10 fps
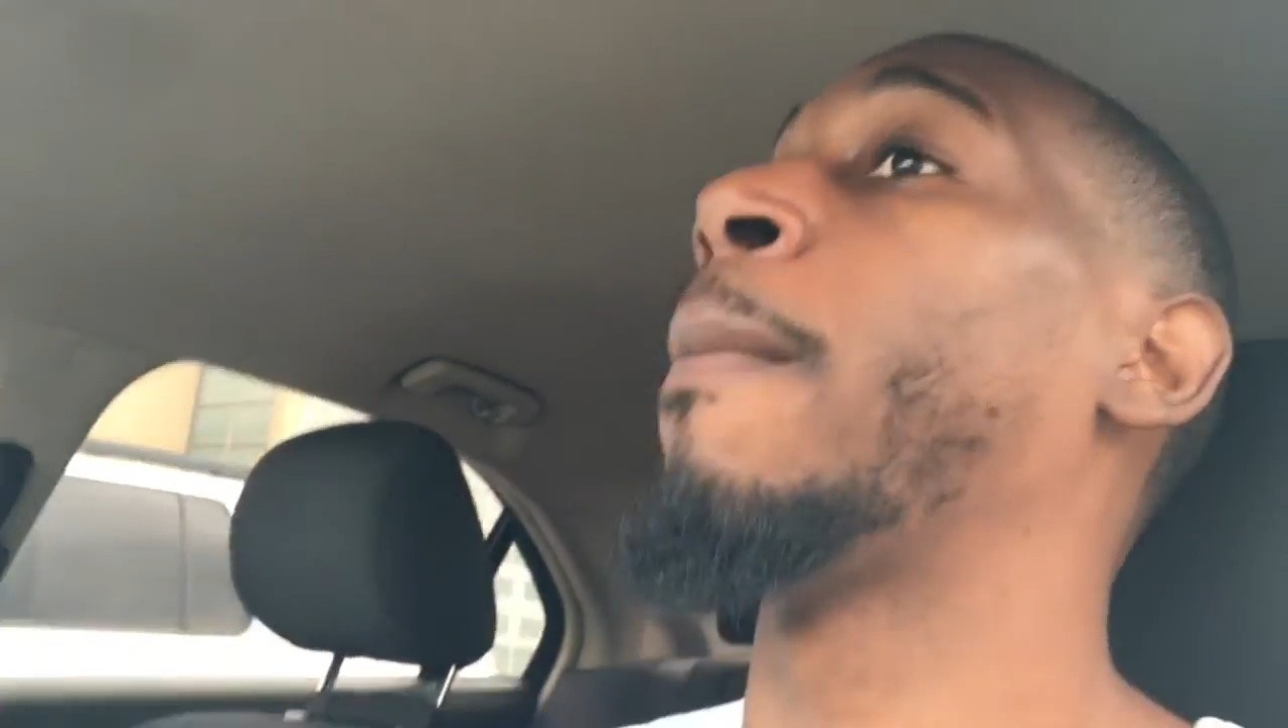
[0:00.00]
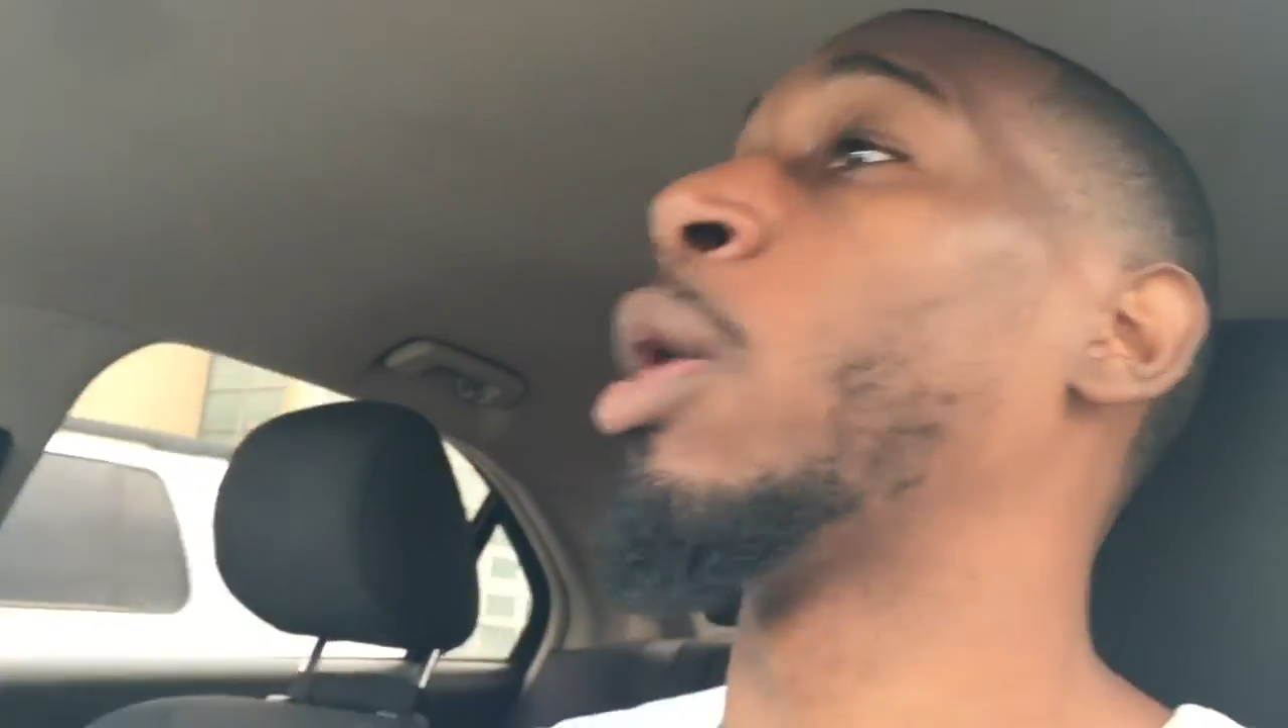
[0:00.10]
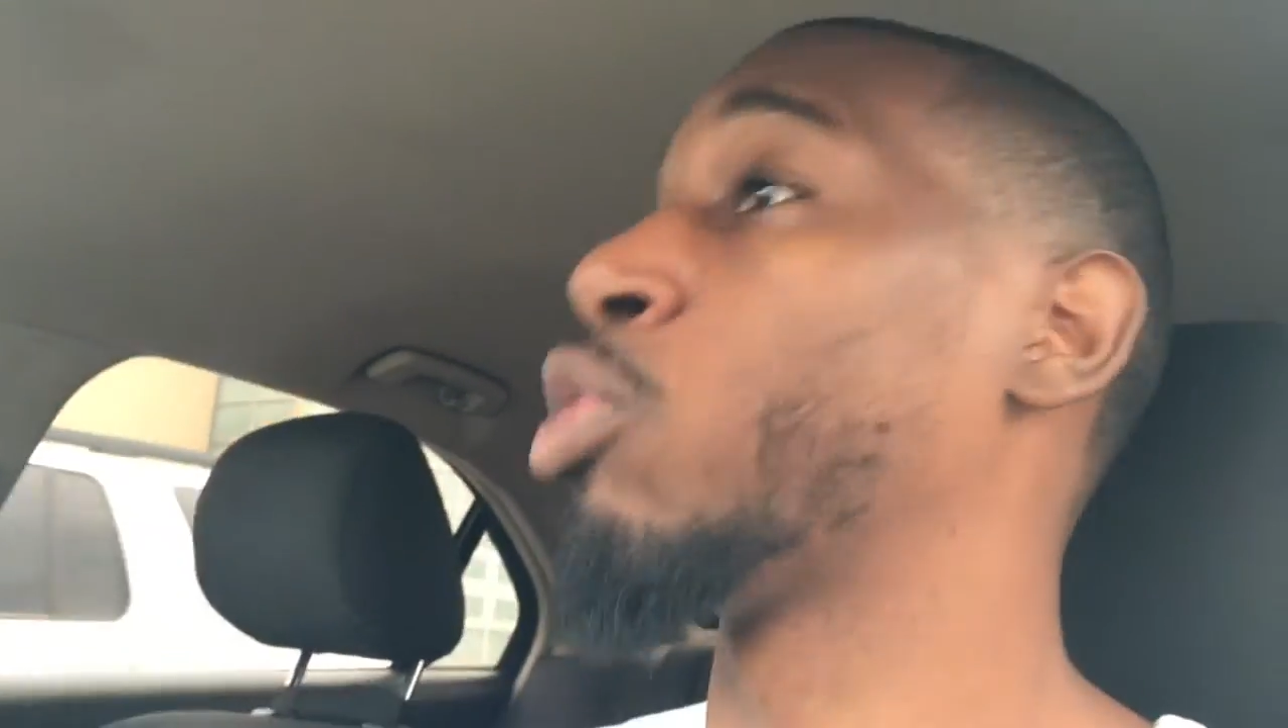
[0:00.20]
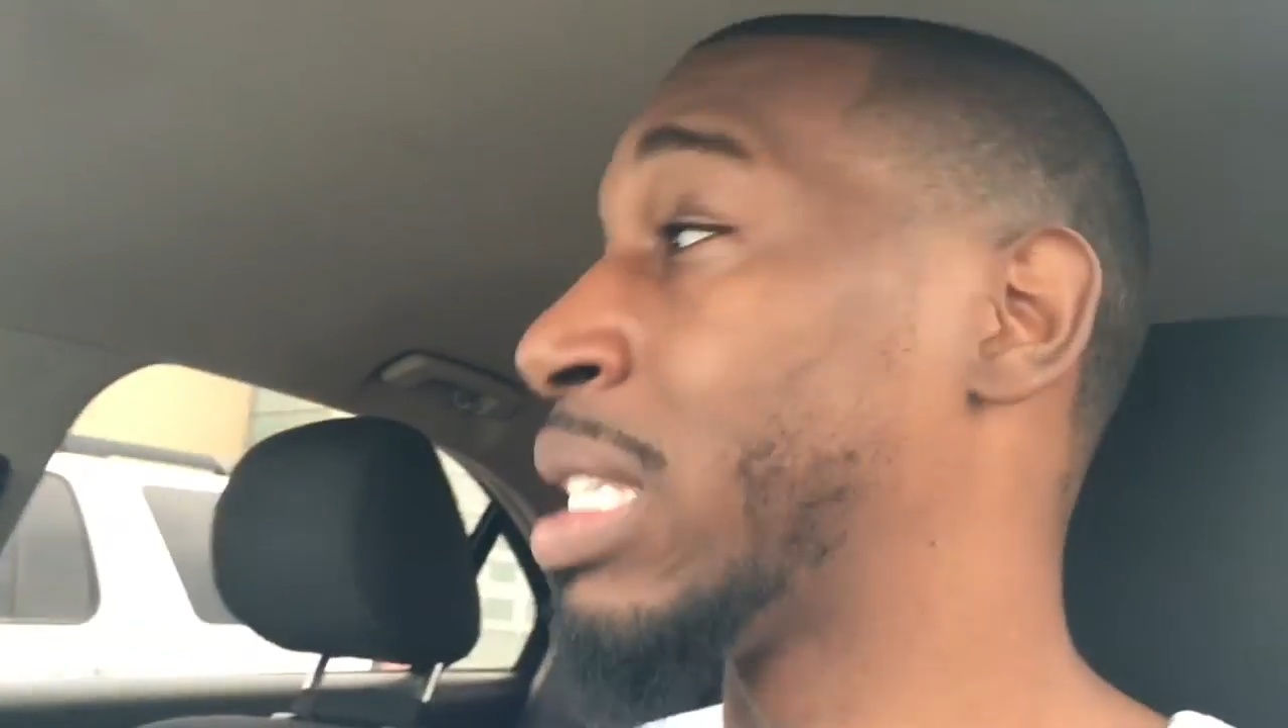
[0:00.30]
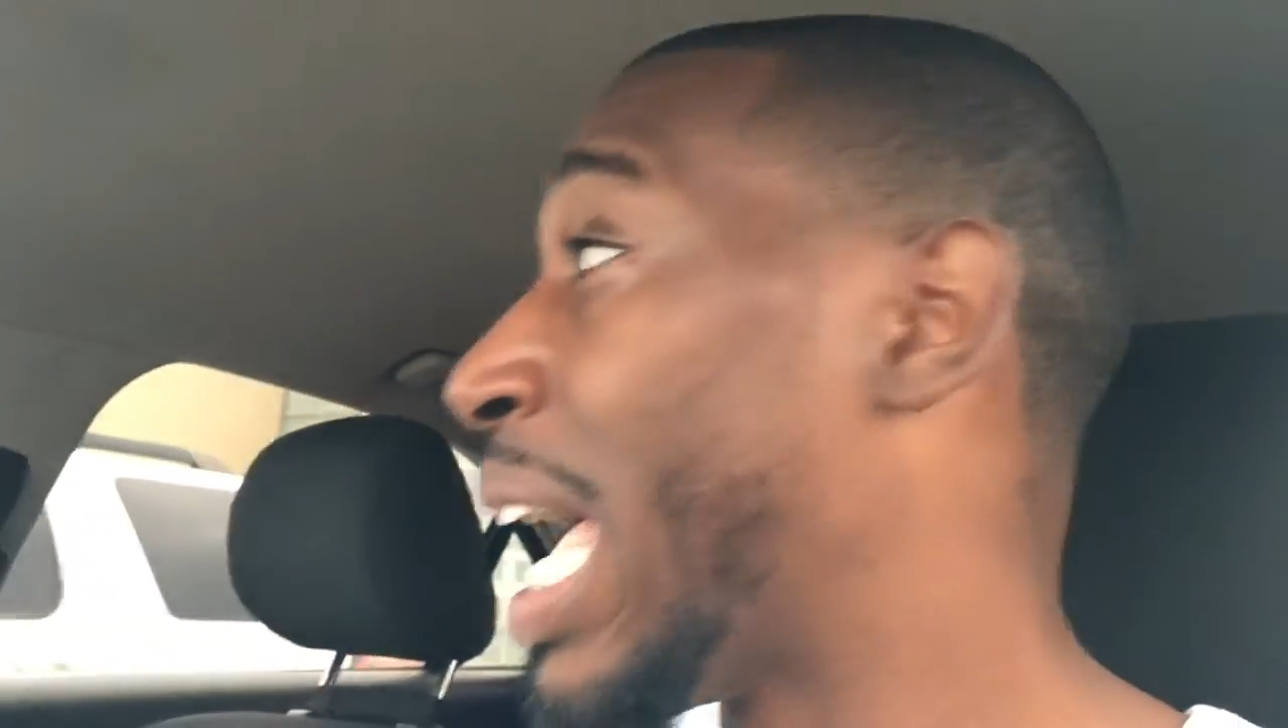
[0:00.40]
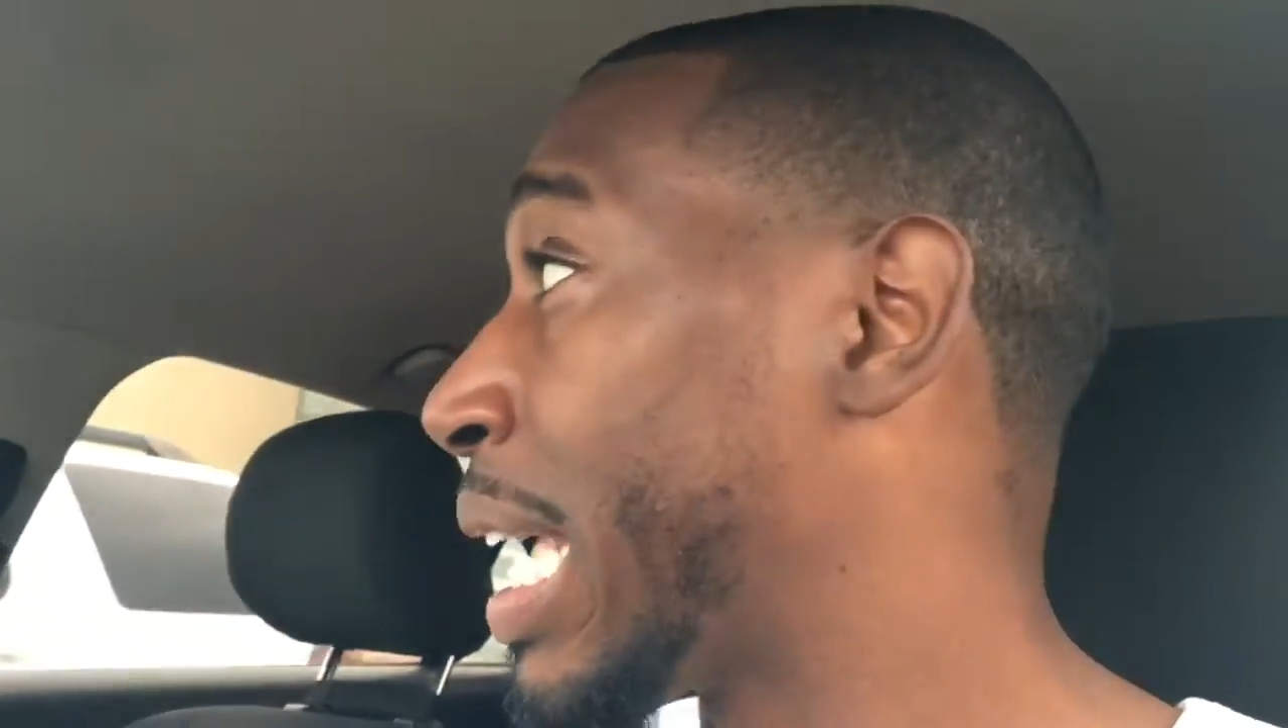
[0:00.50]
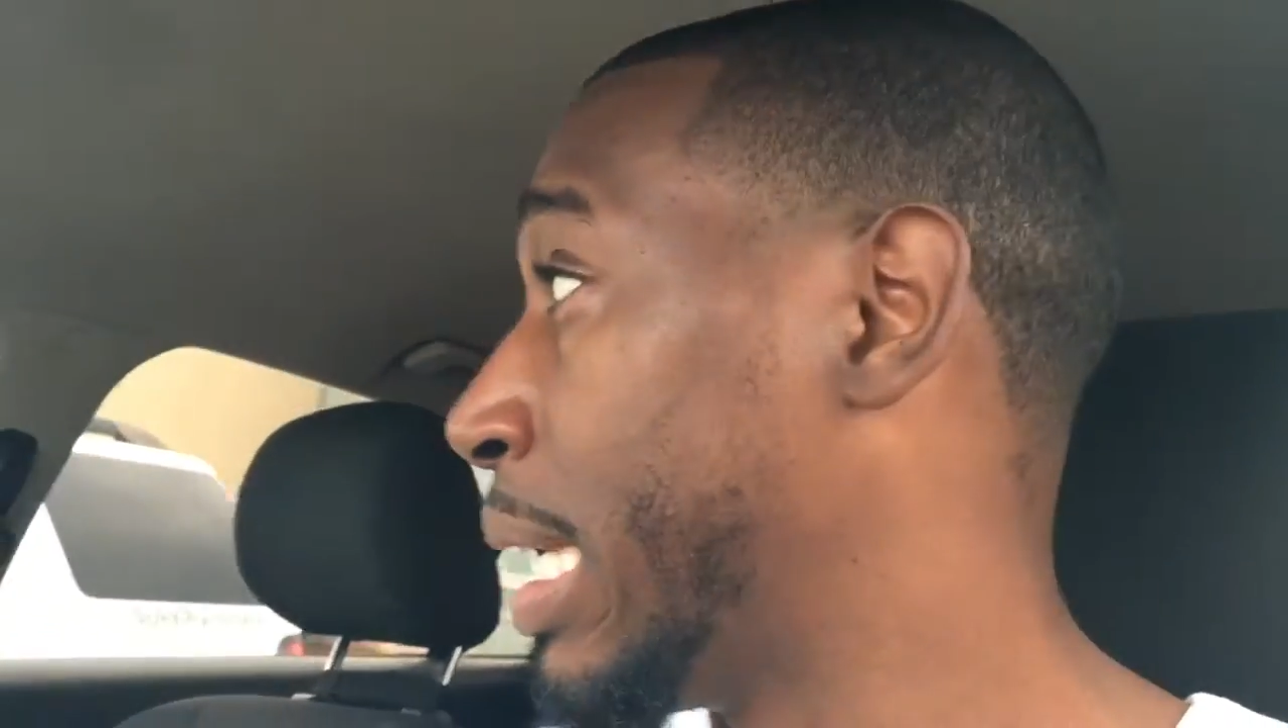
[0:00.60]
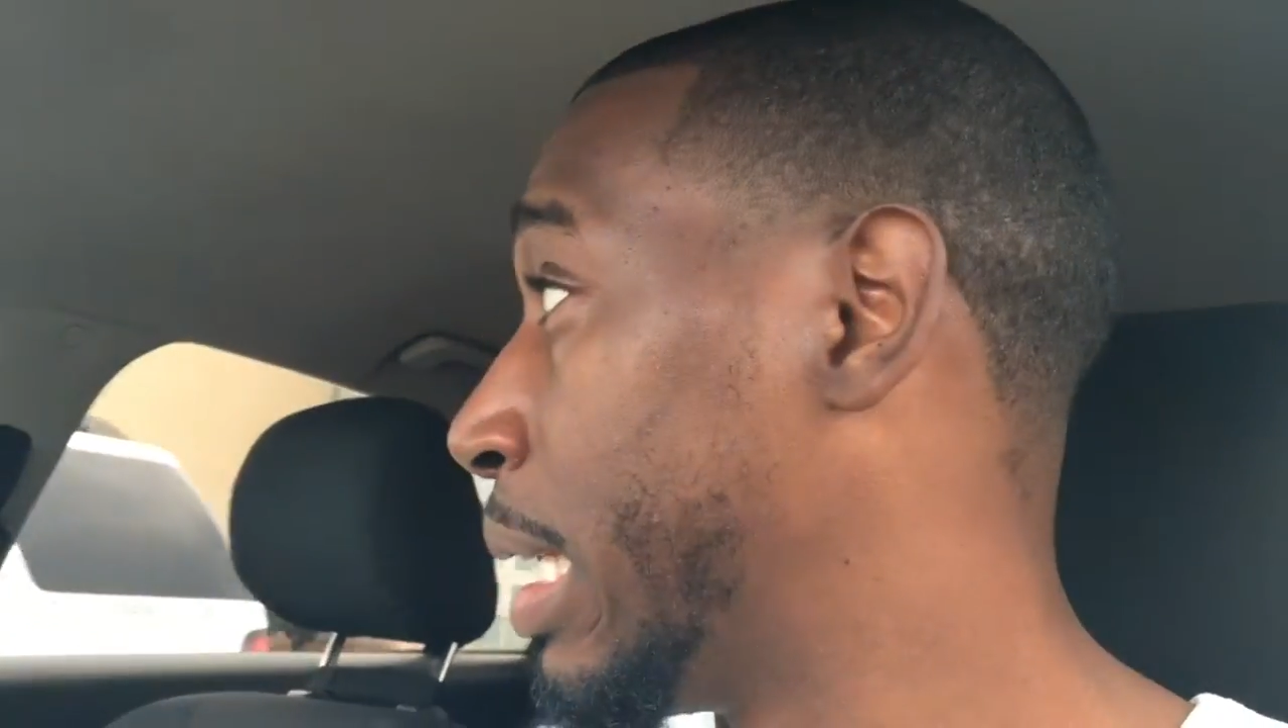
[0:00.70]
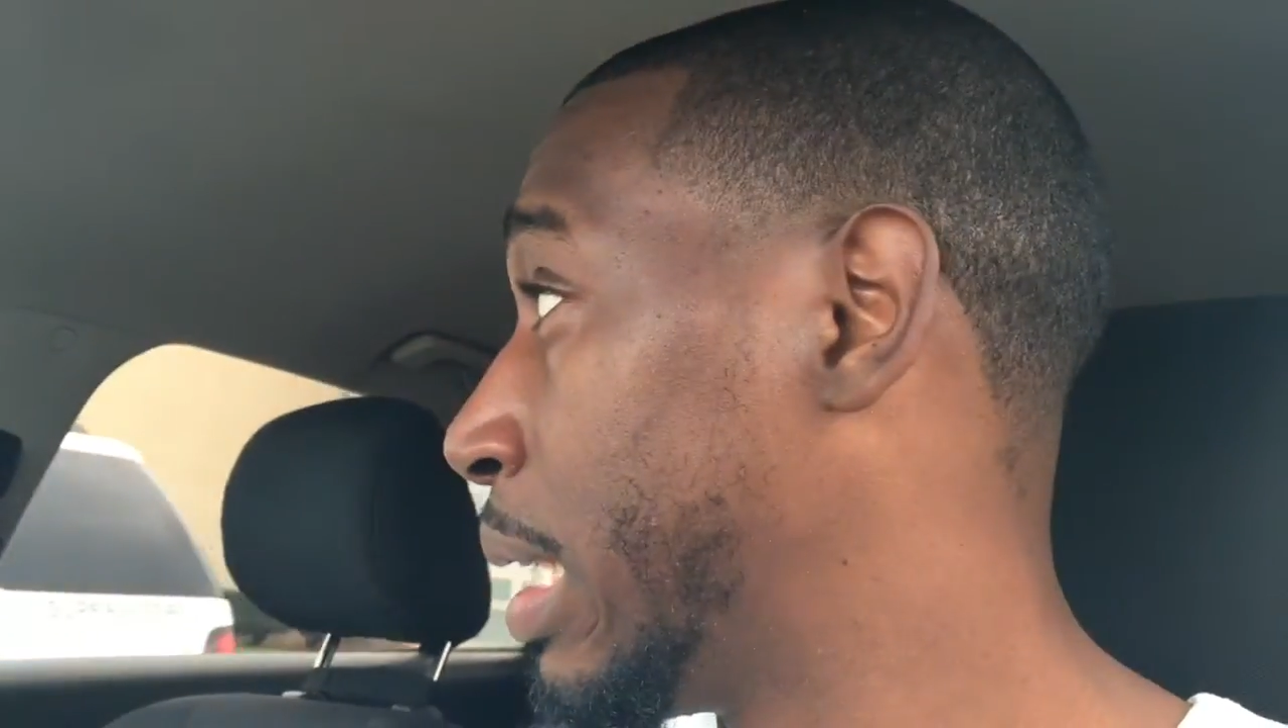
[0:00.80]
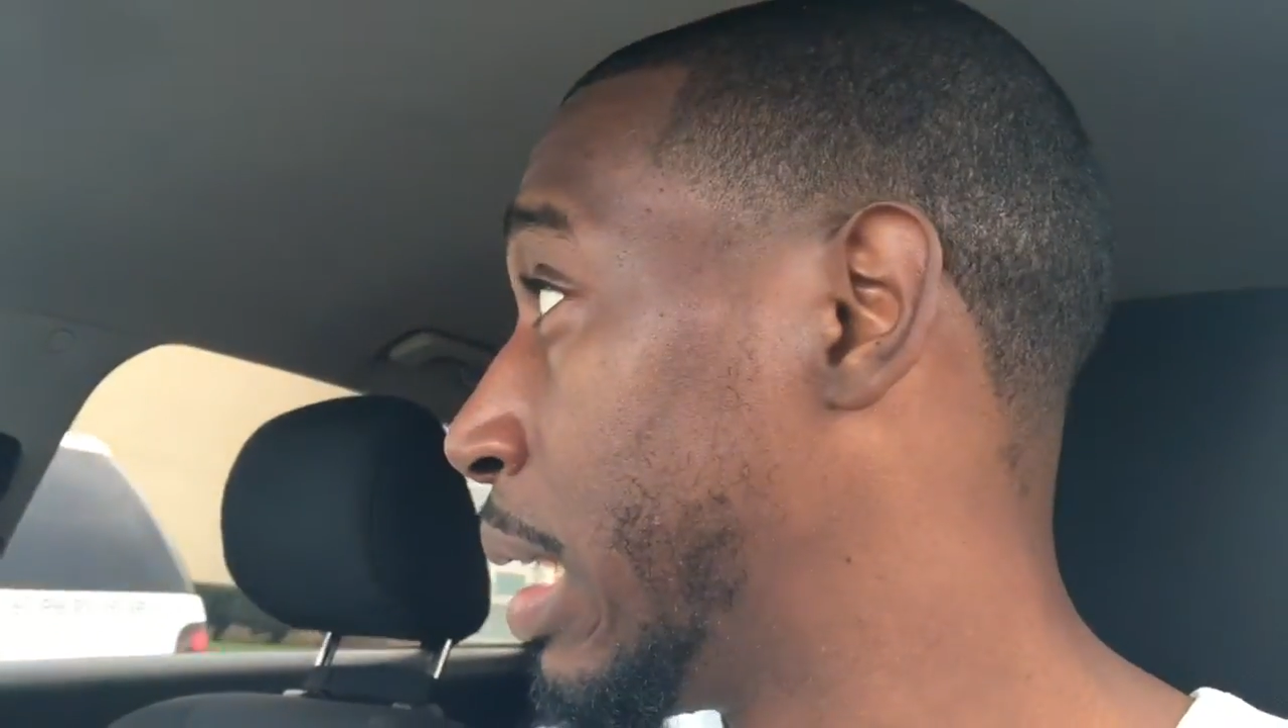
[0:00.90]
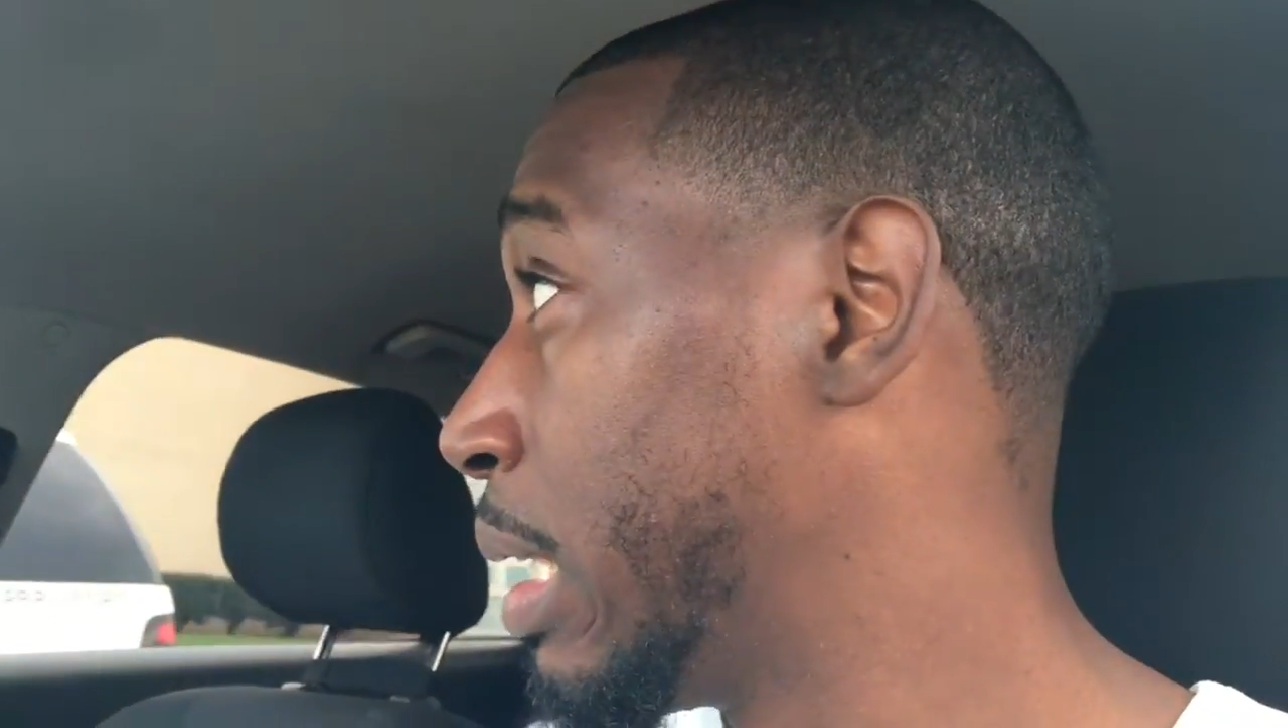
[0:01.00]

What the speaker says: per second.